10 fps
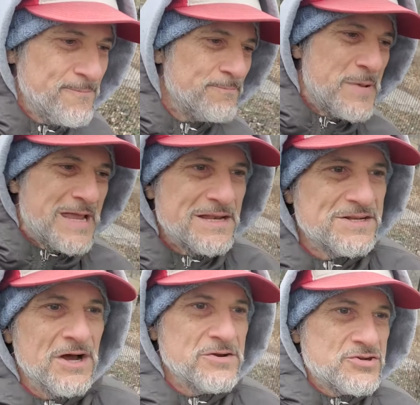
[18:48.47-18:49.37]
begin
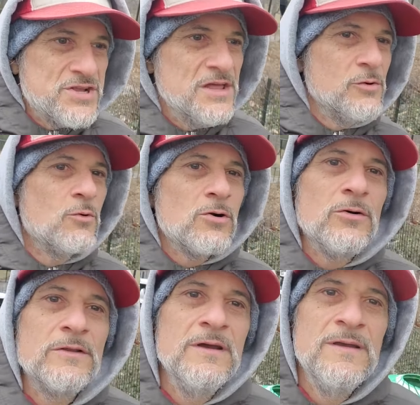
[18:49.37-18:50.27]
to understand the
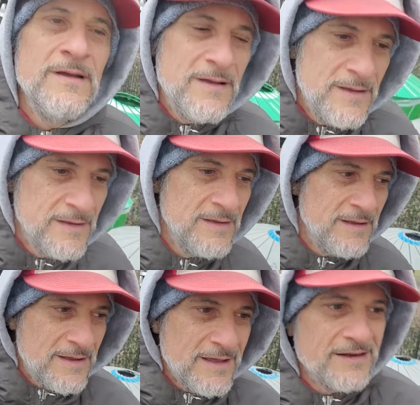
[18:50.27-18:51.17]
world
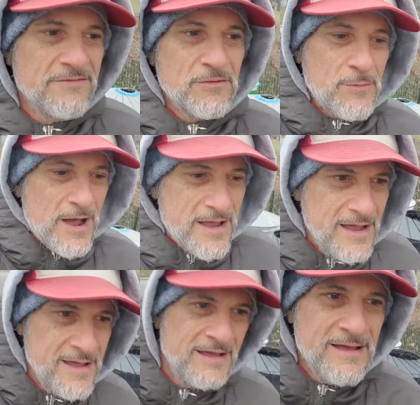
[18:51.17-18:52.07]
in a different way
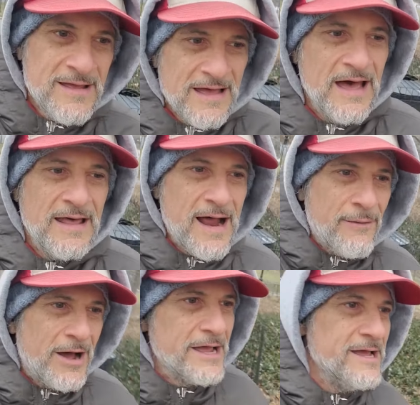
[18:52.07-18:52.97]
and how
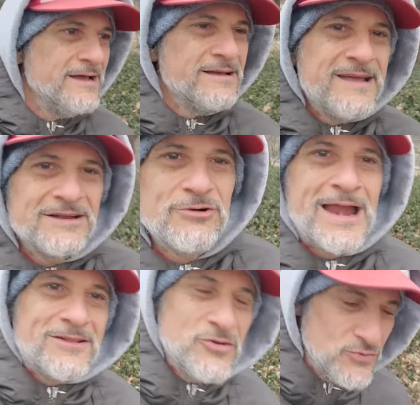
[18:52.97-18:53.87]
I get
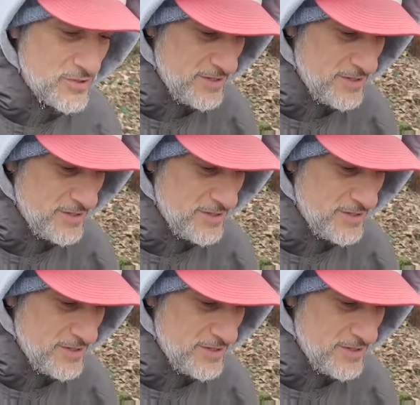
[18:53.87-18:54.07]
gratitude.